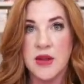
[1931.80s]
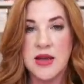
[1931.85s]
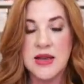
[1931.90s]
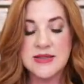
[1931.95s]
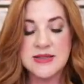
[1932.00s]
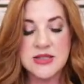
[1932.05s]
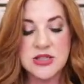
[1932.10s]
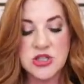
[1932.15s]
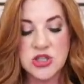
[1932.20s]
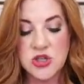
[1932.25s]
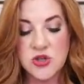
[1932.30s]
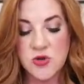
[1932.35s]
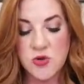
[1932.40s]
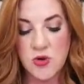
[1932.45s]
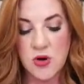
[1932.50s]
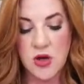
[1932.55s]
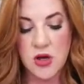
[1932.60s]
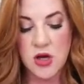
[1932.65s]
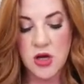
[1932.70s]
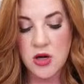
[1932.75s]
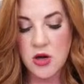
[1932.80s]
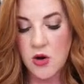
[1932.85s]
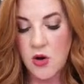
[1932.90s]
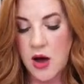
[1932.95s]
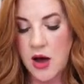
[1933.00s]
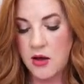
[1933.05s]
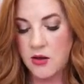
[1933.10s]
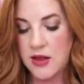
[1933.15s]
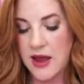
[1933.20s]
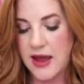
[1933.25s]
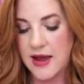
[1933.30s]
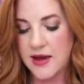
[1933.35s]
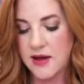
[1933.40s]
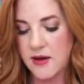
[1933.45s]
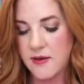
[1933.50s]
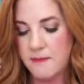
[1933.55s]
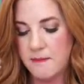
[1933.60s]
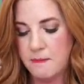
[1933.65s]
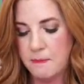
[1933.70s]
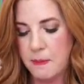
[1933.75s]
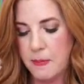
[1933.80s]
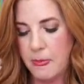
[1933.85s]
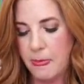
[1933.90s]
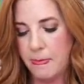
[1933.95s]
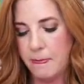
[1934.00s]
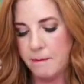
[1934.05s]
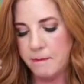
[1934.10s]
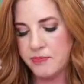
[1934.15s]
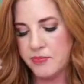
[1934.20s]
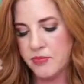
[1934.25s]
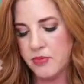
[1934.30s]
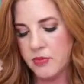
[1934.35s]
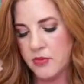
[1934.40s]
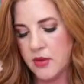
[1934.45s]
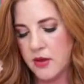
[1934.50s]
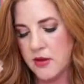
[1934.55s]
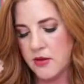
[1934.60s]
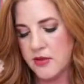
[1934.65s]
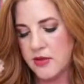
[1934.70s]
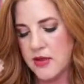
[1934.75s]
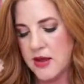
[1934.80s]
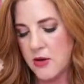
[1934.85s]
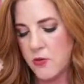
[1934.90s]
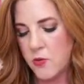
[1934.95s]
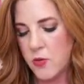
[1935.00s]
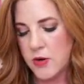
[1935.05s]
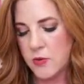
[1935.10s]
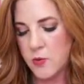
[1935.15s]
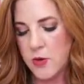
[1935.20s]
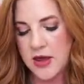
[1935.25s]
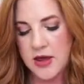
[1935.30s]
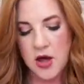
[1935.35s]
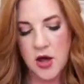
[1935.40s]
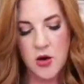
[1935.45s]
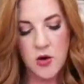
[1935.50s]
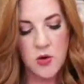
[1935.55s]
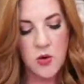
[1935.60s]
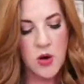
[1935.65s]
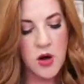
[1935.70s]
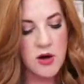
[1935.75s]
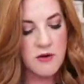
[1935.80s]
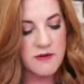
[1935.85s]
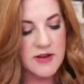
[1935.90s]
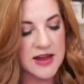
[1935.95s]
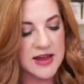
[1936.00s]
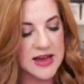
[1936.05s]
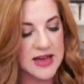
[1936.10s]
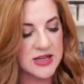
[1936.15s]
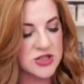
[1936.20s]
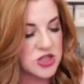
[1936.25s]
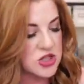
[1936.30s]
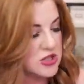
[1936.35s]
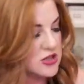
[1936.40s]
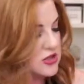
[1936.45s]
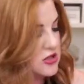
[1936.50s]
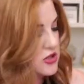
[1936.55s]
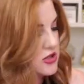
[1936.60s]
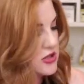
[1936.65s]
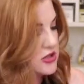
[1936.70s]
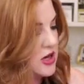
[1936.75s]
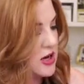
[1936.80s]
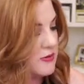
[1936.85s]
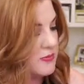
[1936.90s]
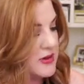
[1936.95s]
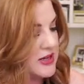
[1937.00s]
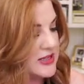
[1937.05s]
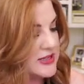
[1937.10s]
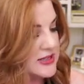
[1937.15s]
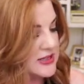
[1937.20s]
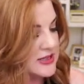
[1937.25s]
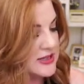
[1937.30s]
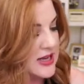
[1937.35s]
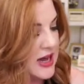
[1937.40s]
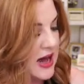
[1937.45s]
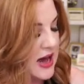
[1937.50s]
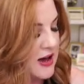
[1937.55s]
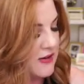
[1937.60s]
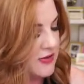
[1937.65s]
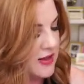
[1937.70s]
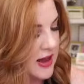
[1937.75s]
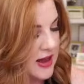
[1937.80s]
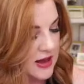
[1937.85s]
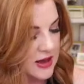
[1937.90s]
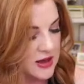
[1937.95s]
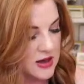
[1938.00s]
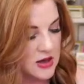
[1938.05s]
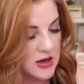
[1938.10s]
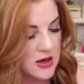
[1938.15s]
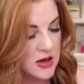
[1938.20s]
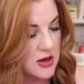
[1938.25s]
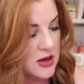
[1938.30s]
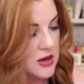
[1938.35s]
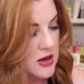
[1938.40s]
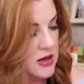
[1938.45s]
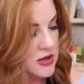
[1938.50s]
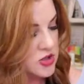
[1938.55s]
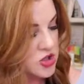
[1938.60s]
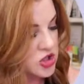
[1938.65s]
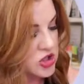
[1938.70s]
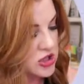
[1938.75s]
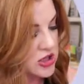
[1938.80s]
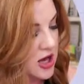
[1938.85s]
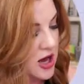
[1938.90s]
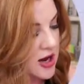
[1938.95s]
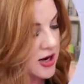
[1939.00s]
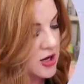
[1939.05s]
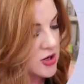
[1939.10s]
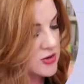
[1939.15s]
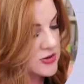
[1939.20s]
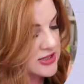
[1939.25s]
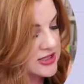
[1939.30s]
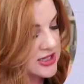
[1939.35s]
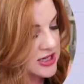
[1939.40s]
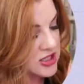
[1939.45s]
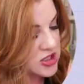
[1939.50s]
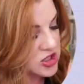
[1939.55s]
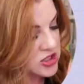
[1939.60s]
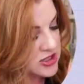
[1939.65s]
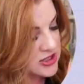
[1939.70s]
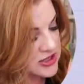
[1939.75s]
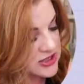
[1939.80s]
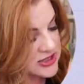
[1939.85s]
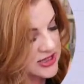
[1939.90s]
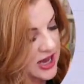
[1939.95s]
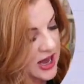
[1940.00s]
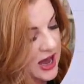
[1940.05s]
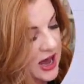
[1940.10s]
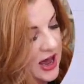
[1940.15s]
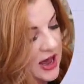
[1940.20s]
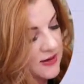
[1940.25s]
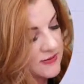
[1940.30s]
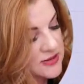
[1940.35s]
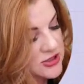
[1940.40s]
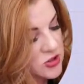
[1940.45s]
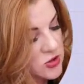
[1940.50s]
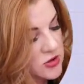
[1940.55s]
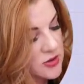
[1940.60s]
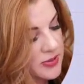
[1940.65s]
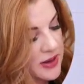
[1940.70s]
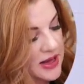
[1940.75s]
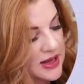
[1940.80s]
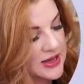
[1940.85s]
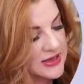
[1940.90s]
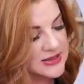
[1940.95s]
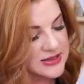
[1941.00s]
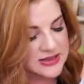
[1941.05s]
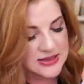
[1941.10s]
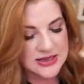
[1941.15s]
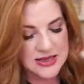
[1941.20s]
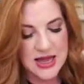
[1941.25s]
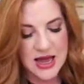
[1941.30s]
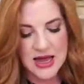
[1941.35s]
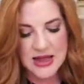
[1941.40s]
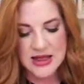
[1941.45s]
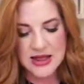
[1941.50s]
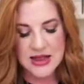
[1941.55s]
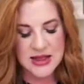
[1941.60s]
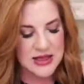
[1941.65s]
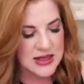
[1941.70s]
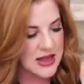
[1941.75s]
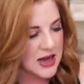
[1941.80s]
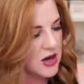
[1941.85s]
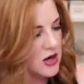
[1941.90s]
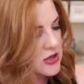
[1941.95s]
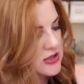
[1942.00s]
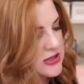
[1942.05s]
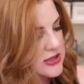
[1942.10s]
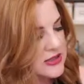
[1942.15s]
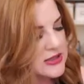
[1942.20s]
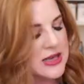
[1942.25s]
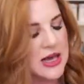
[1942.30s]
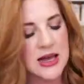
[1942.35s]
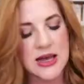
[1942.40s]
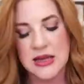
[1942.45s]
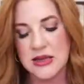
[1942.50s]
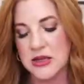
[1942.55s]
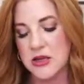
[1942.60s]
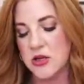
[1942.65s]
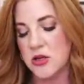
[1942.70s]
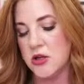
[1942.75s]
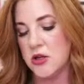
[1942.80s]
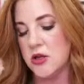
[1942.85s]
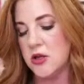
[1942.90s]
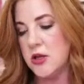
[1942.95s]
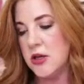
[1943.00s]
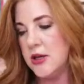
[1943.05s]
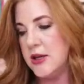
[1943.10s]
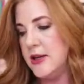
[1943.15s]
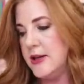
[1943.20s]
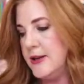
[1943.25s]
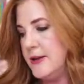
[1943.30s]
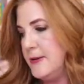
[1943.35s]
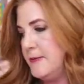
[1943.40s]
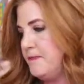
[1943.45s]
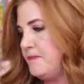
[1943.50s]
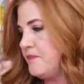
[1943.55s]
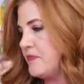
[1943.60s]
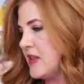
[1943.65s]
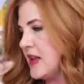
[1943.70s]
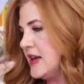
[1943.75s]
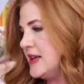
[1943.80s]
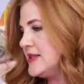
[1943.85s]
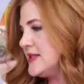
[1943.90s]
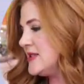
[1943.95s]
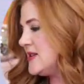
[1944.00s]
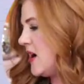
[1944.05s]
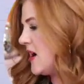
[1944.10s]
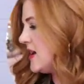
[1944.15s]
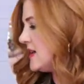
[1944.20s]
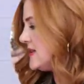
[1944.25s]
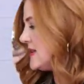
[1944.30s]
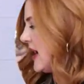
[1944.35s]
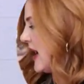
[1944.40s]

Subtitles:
It's too, you know how like that when we go on vacation, there's a lot of places that have like gelato stations that have sorbets, and theirs is like a little, it's not as